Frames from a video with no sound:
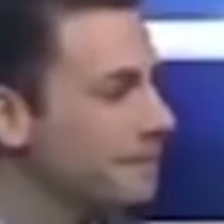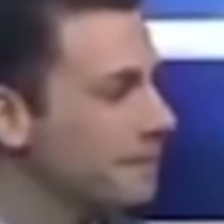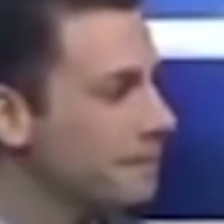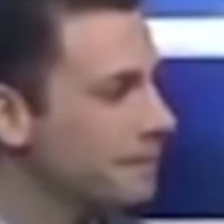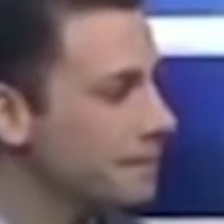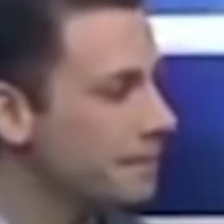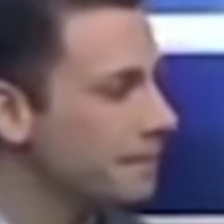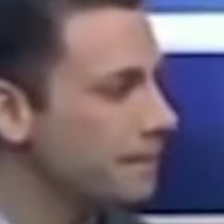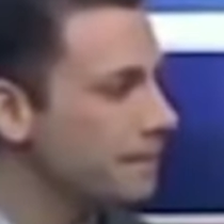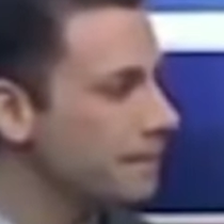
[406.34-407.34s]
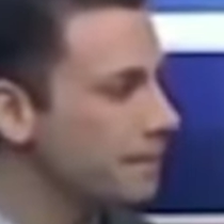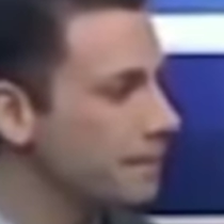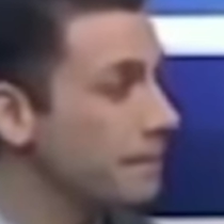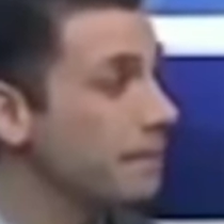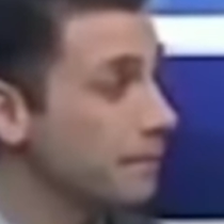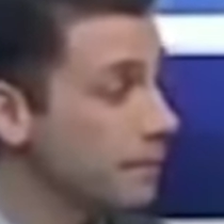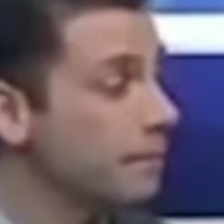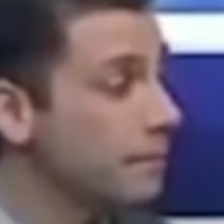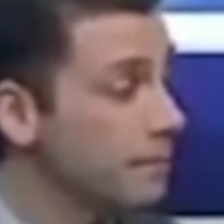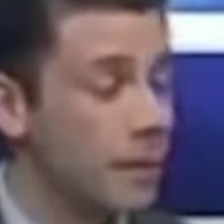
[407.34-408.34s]

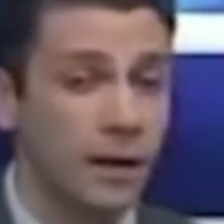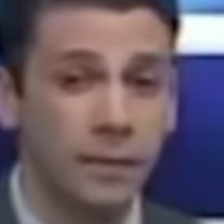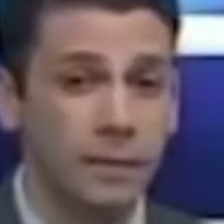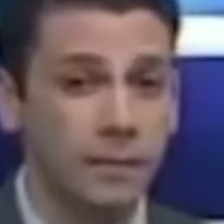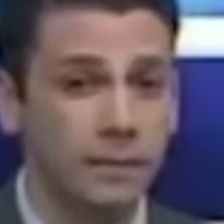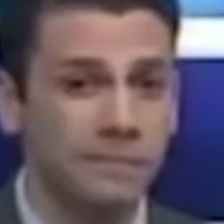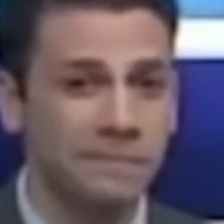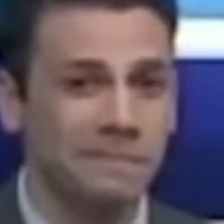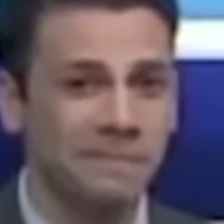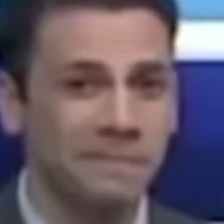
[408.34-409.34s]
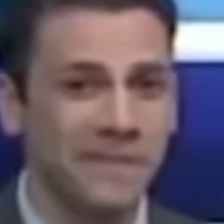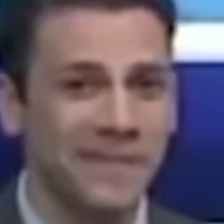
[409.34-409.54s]
The person shown says nothing.